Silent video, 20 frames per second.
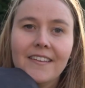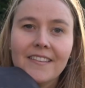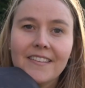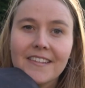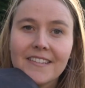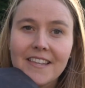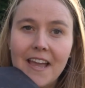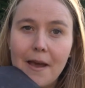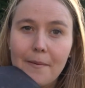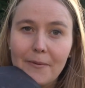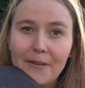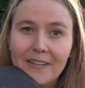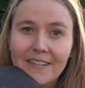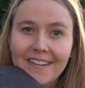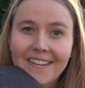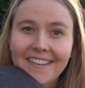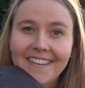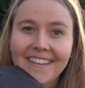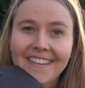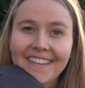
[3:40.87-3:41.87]
this happened.
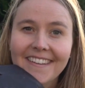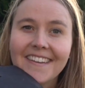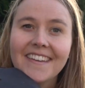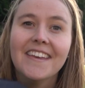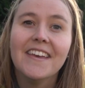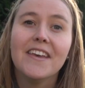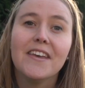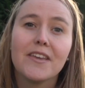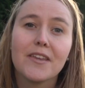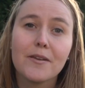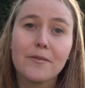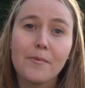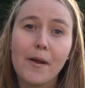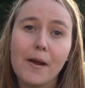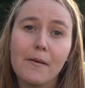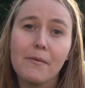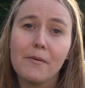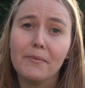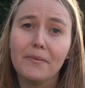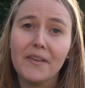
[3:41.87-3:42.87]
You can
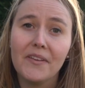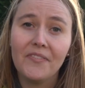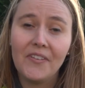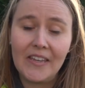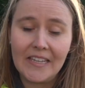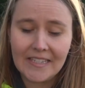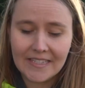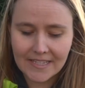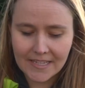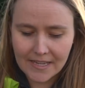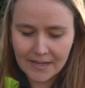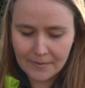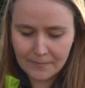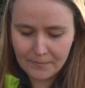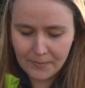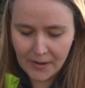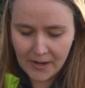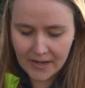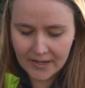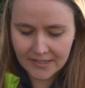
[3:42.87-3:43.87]
probably fix
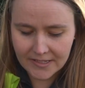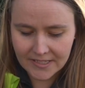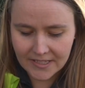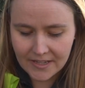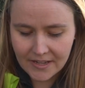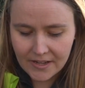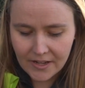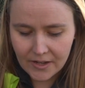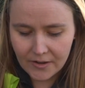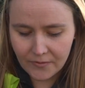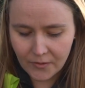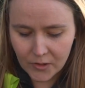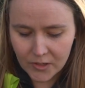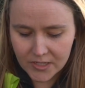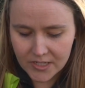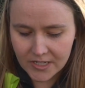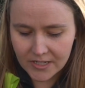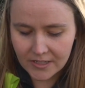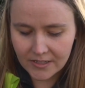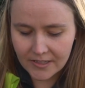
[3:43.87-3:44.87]
it, but
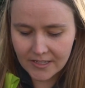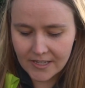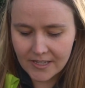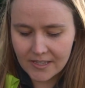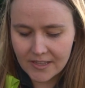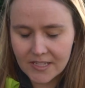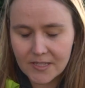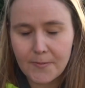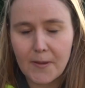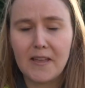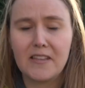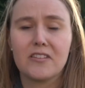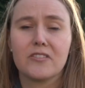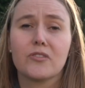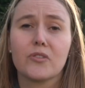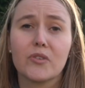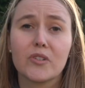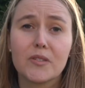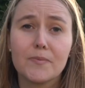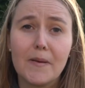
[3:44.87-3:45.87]
unfortunately these pants are
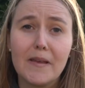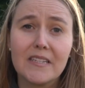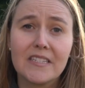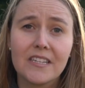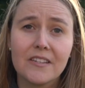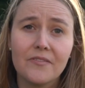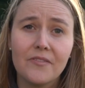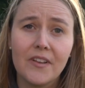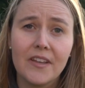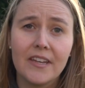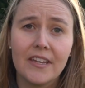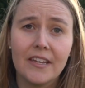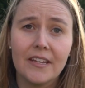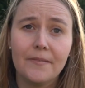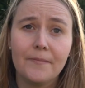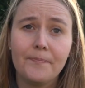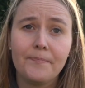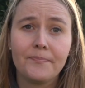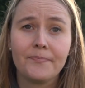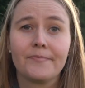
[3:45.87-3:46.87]
so expensive
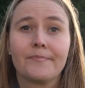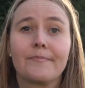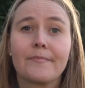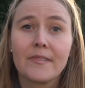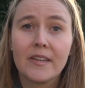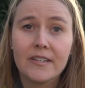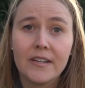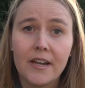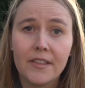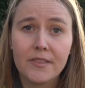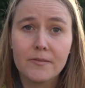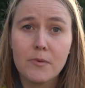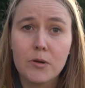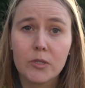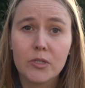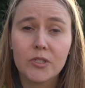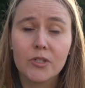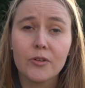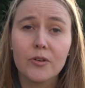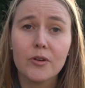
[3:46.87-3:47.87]
and not the
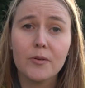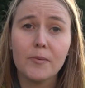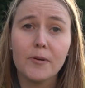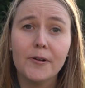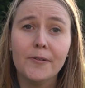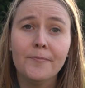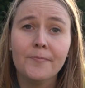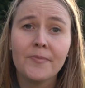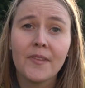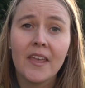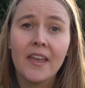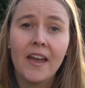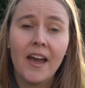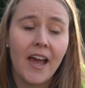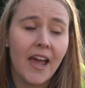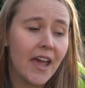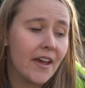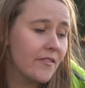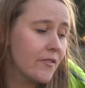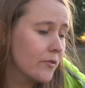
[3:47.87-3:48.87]
most durable.
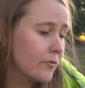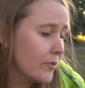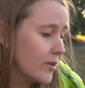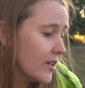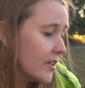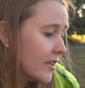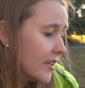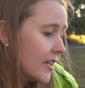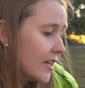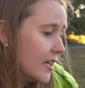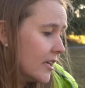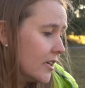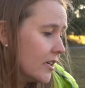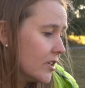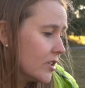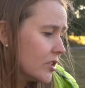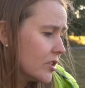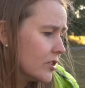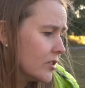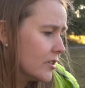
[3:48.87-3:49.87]
I haven't
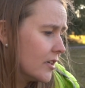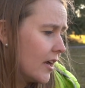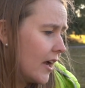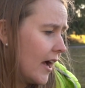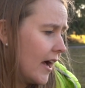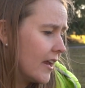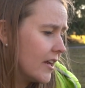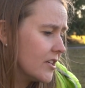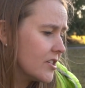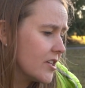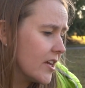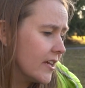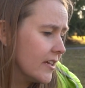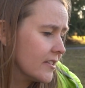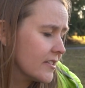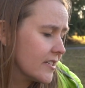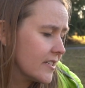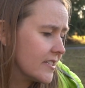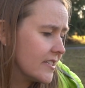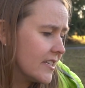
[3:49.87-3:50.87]
really had a
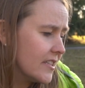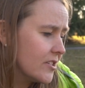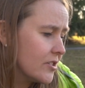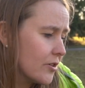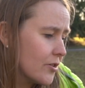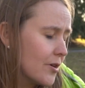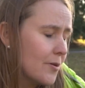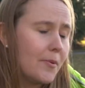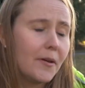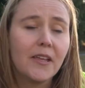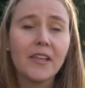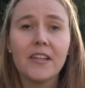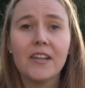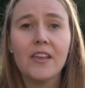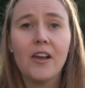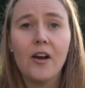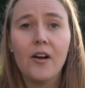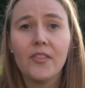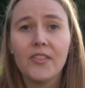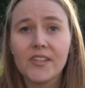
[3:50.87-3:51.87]
chance to see the
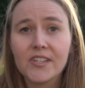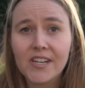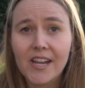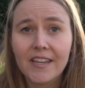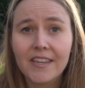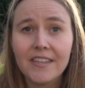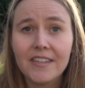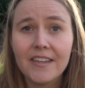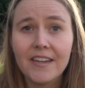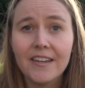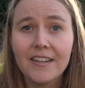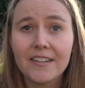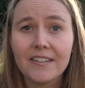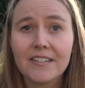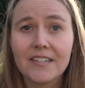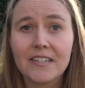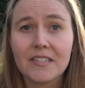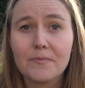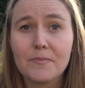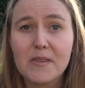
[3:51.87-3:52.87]
durability on the jacket
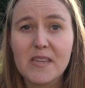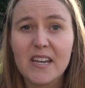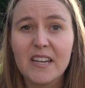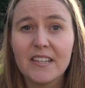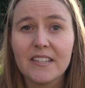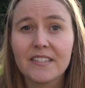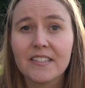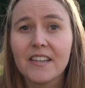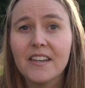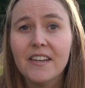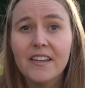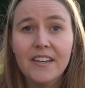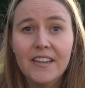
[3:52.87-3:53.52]
yet, just because